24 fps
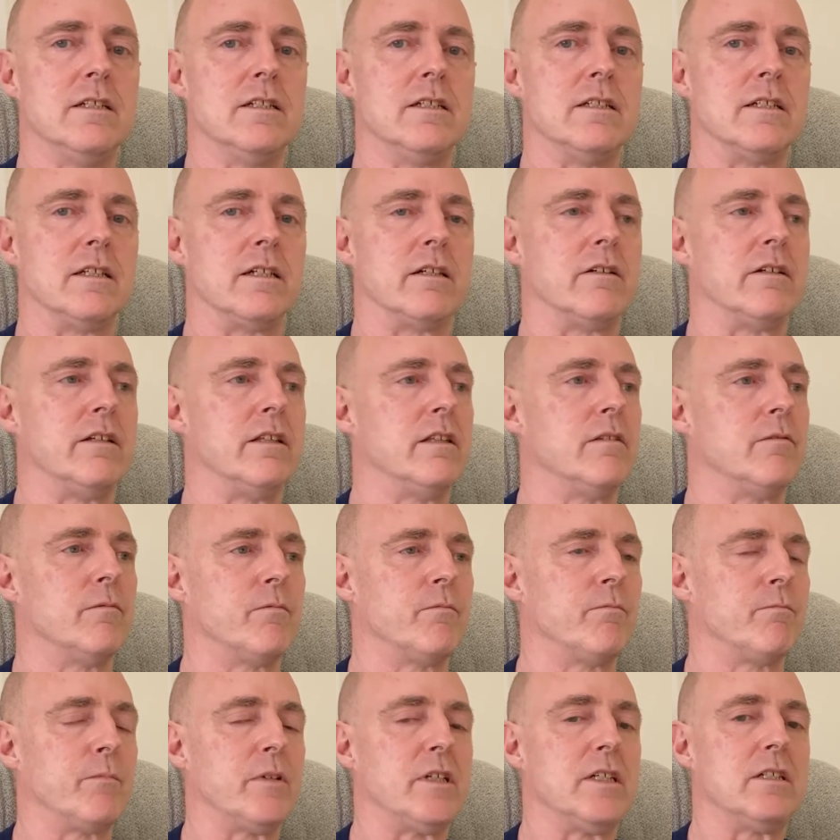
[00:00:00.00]
Now, in the
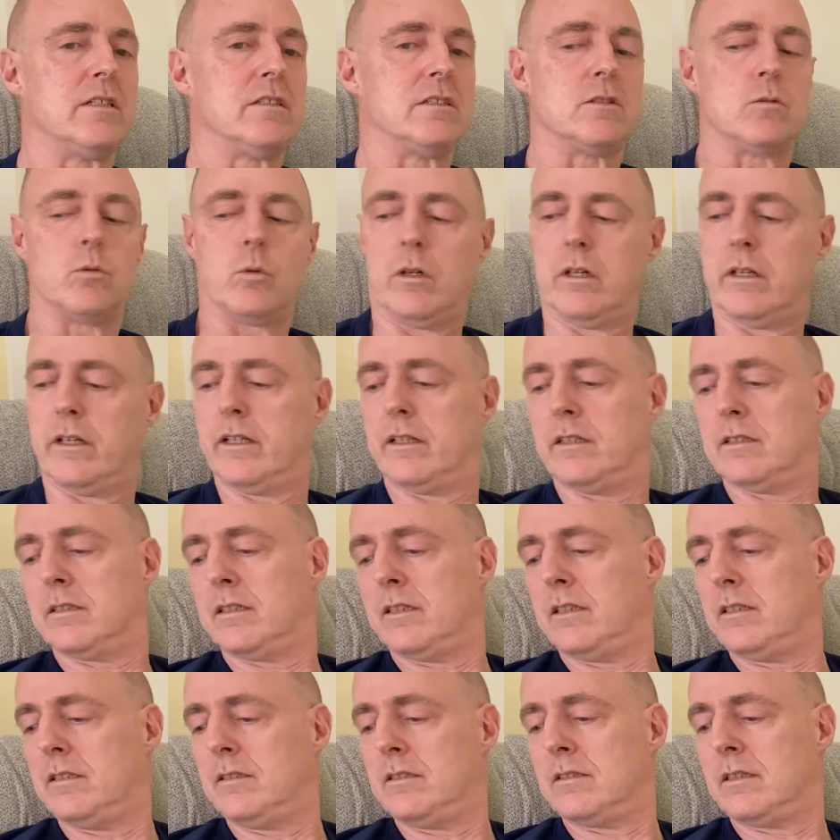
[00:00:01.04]
first one,
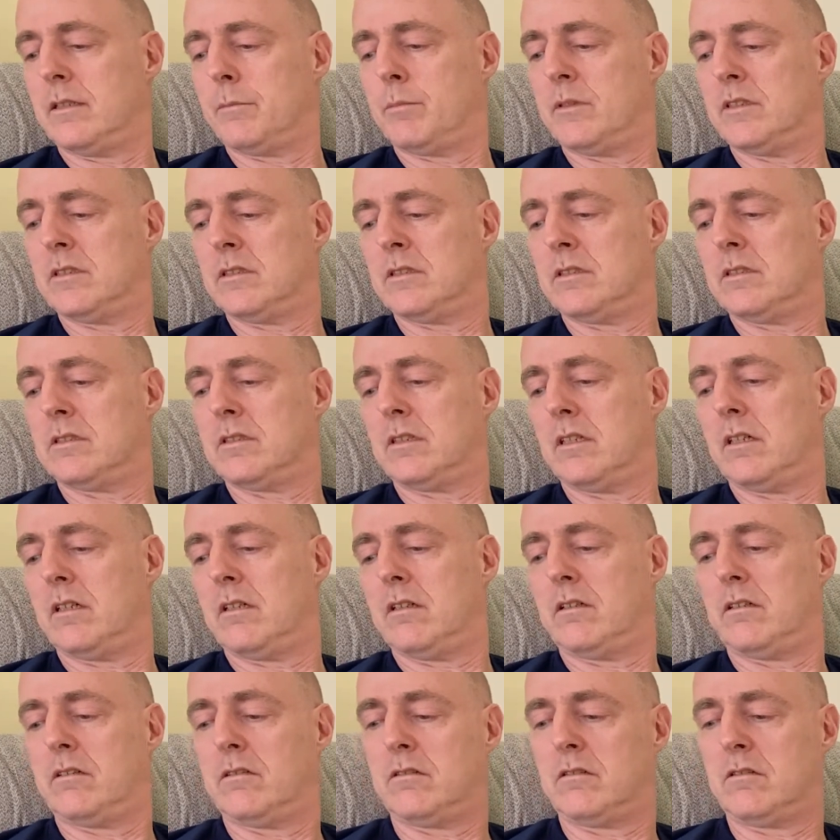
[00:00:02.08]
it's his
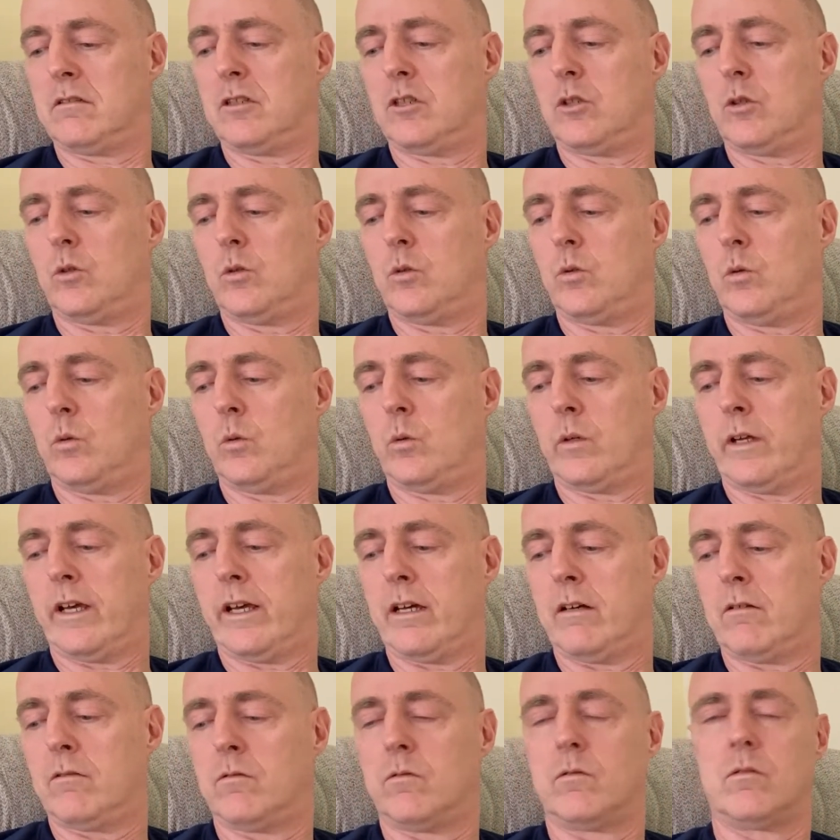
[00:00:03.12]
episode called
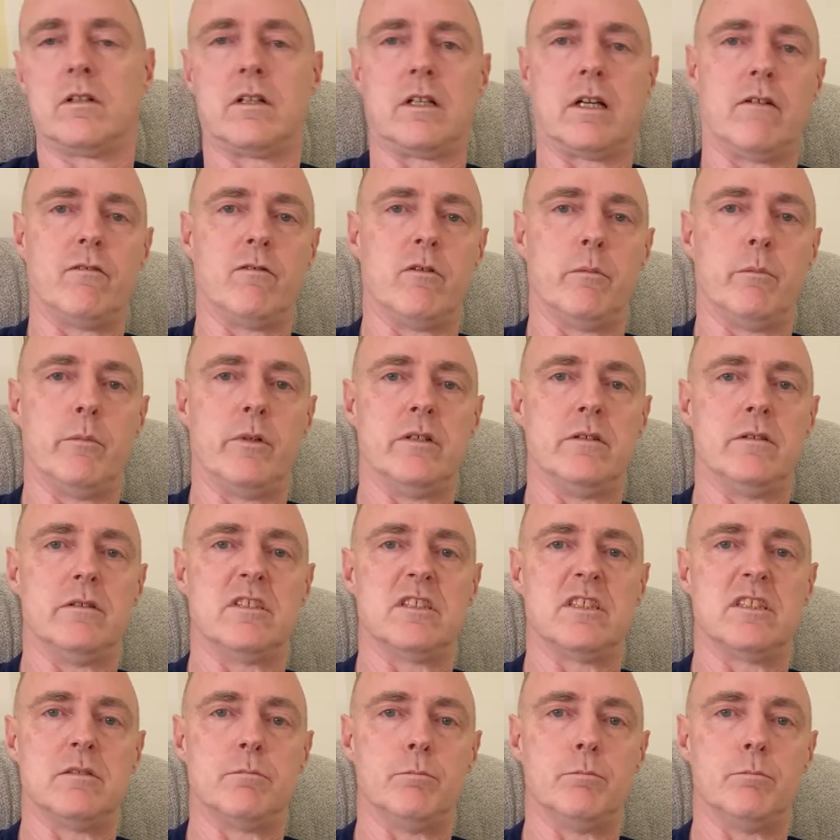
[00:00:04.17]
How Governments